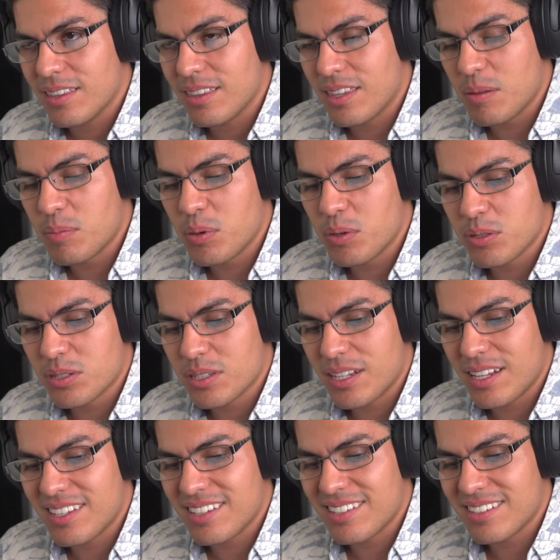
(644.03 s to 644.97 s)
they
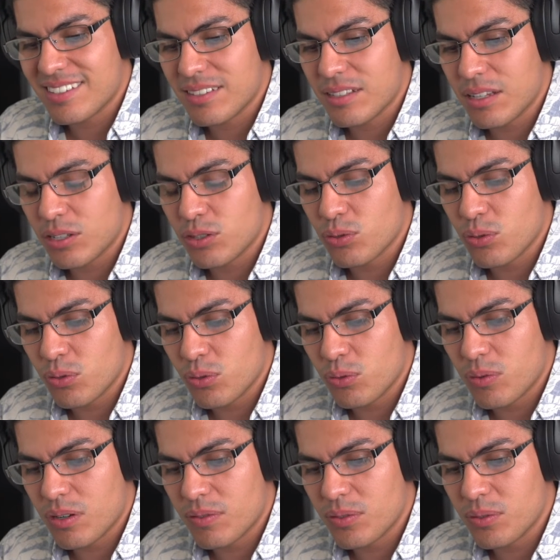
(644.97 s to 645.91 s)
posted a total
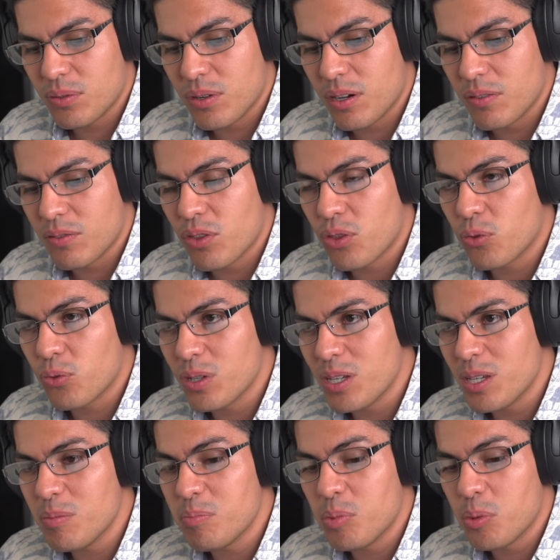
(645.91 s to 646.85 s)
revenue of
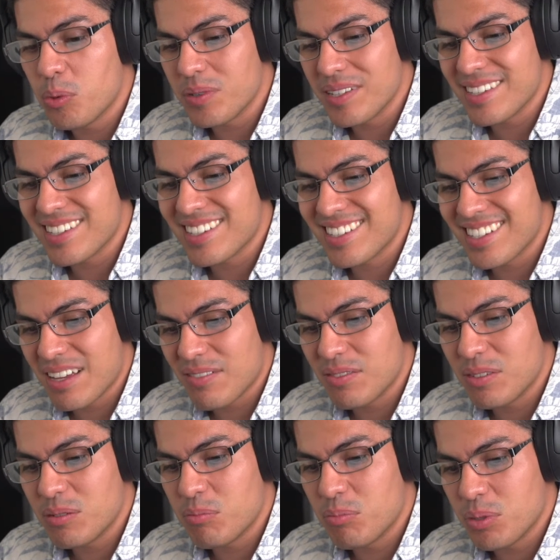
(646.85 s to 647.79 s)

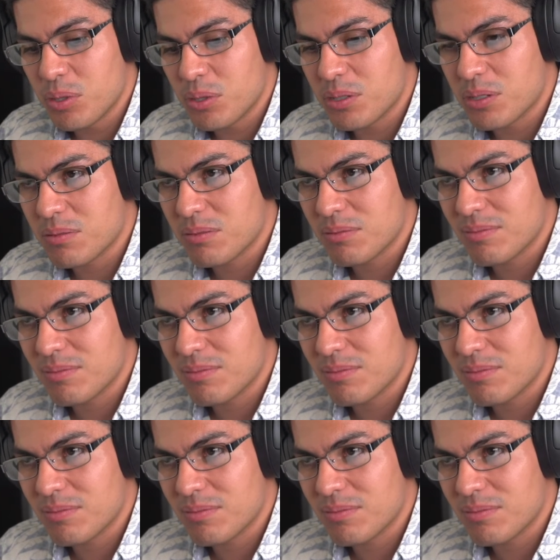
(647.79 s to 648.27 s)
3.7 billion.